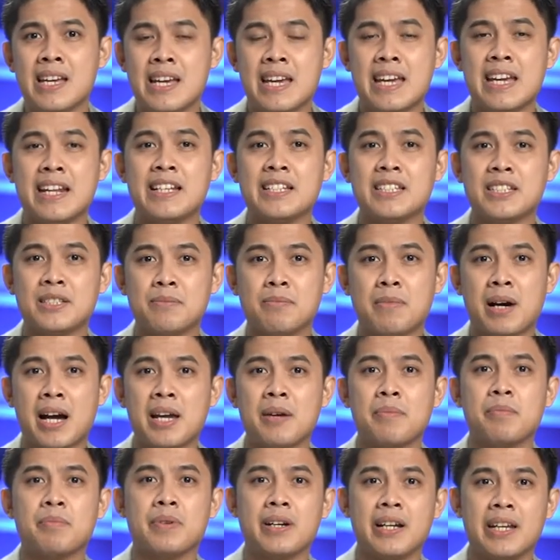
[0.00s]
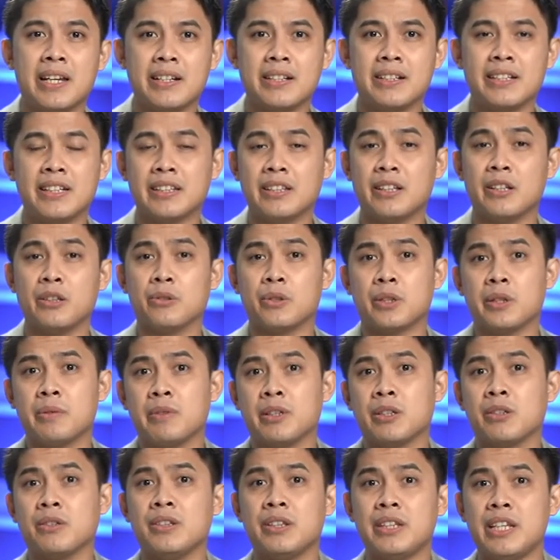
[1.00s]
It is my prayer that the Lord
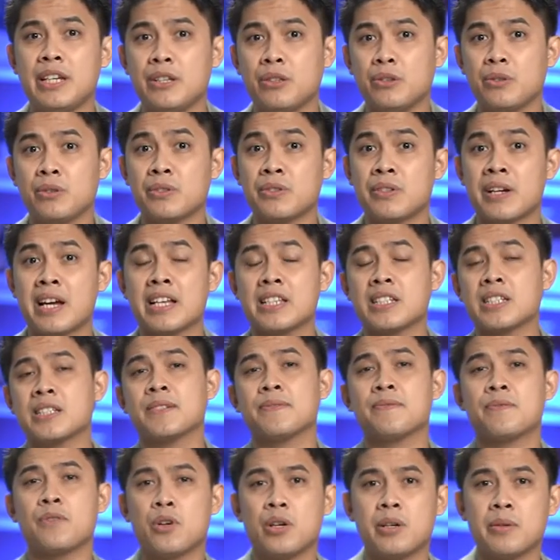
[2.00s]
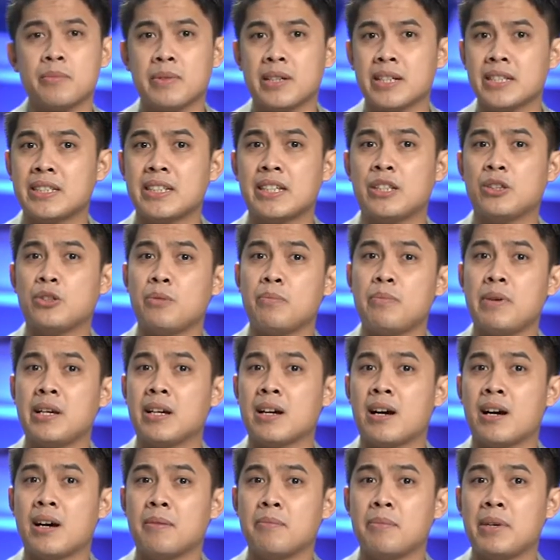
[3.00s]
will continue to transform into
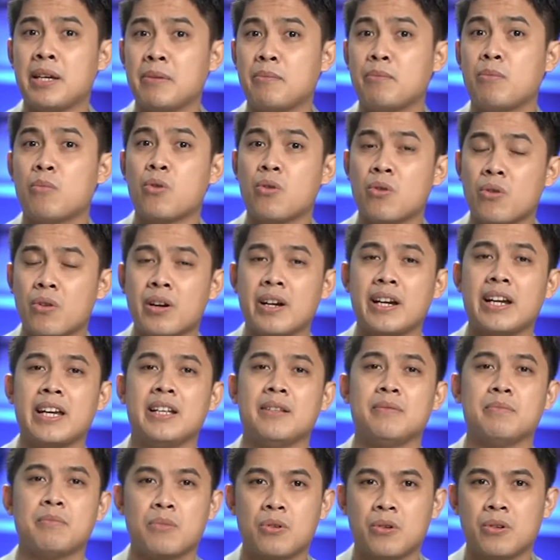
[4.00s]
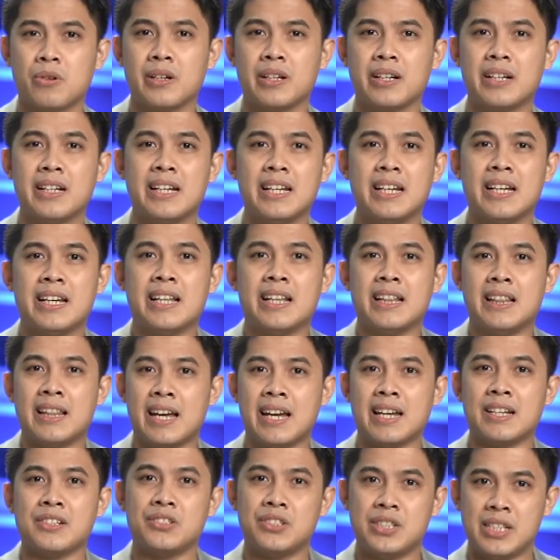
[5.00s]
becoming more and more
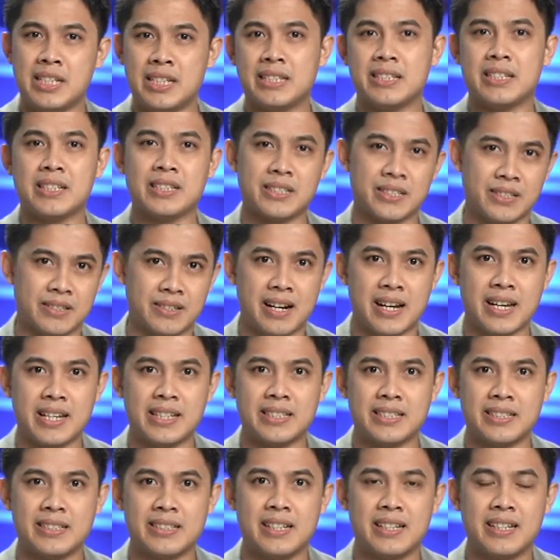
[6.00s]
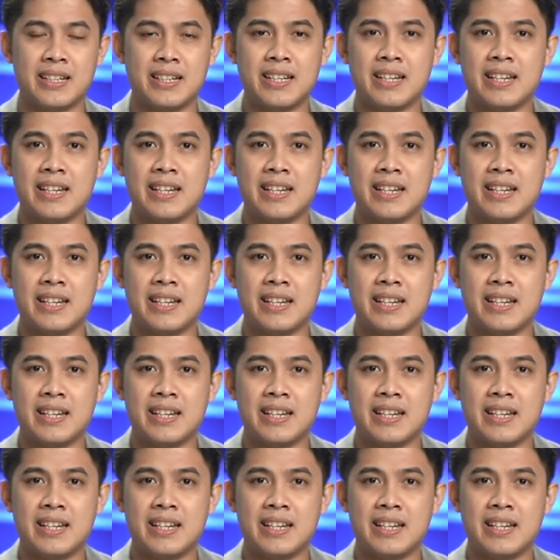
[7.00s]
like Jesus Christ.